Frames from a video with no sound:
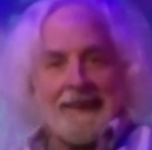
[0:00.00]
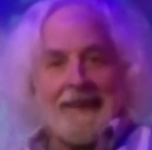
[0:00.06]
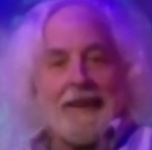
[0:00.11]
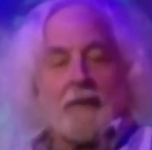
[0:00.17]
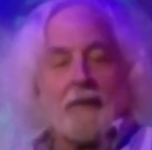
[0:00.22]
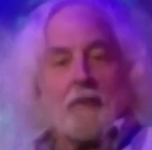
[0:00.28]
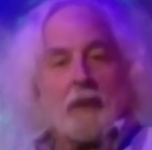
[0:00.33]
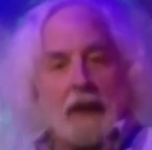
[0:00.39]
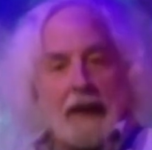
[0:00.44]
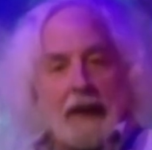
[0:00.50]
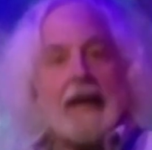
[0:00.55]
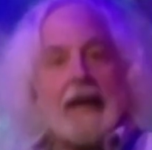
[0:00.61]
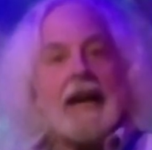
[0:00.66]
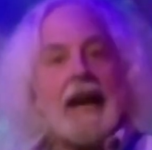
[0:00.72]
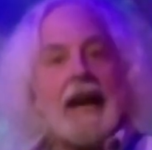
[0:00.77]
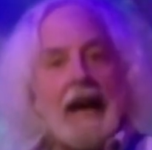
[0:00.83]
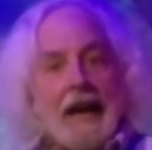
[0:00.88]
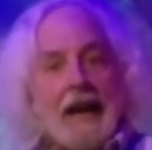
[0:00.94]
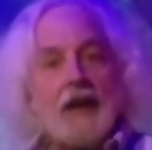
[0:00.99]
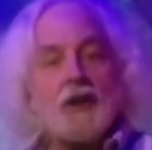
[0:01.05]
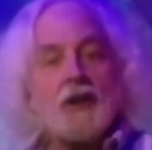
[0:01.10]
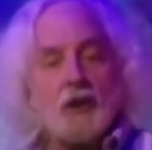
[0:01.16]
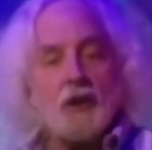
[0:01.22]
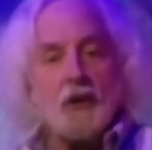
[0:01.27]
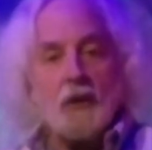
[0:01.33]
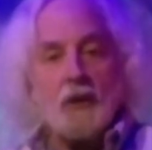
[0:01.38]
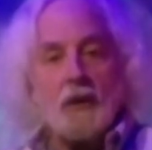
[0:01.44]
Playing Hey
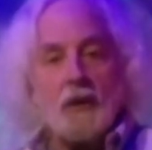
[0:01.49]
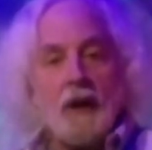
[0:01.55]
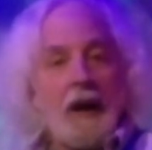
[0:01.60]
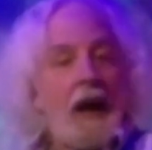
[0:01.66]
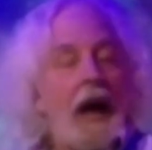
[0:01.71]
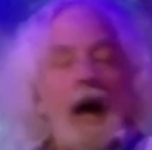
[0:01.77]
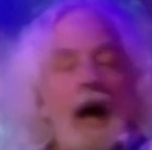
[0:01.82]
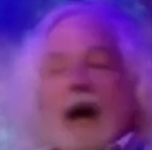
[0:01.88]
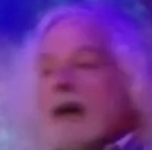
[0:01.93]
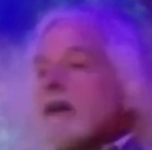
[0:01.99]
Jude, I could